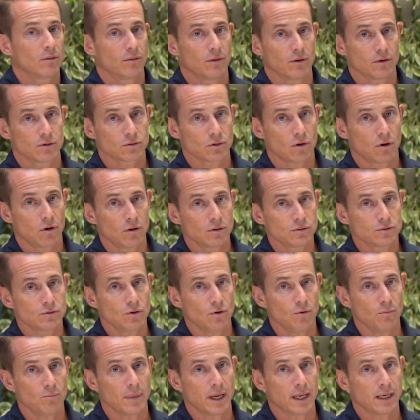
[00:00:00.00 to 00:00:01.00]
There's
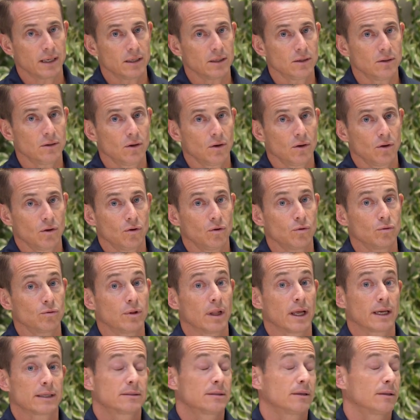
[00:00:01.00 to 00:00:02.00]
also many who'd
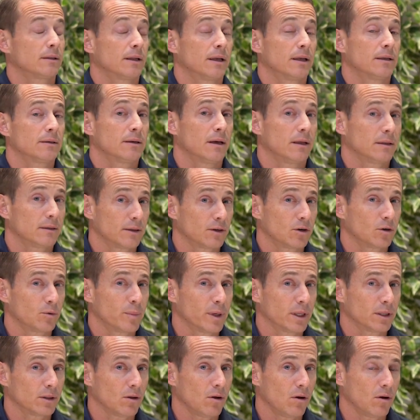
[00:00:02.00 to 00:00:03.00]
like to lend a little
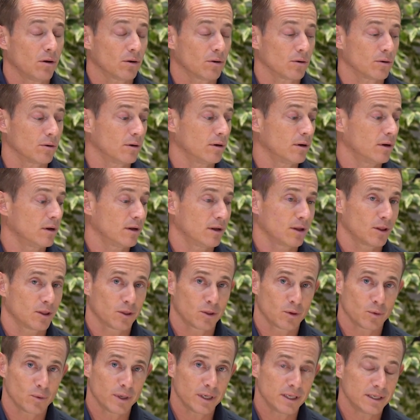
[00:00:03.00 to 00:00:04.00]
bit longer,
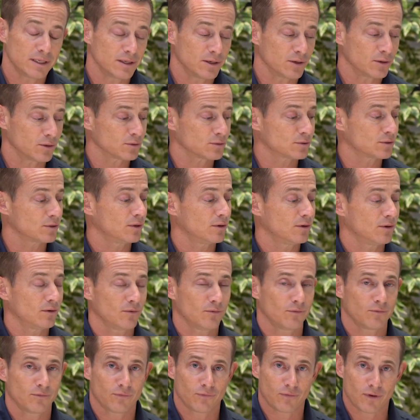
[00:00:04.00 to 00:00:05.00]
3 years,
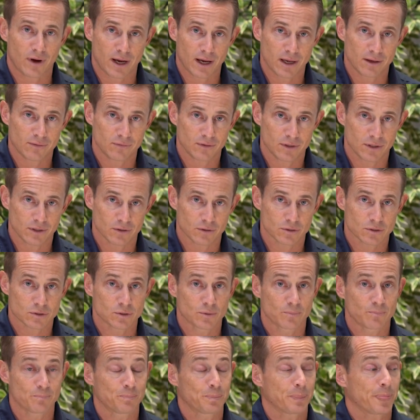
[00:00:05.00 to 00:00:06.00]
5
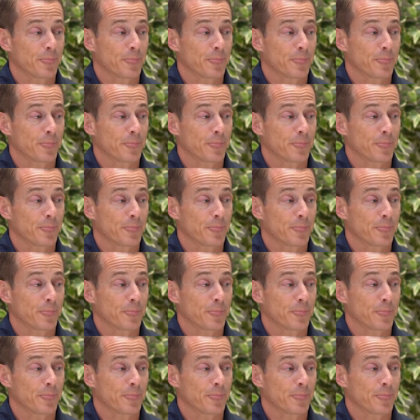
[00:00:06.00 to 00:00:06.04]
years.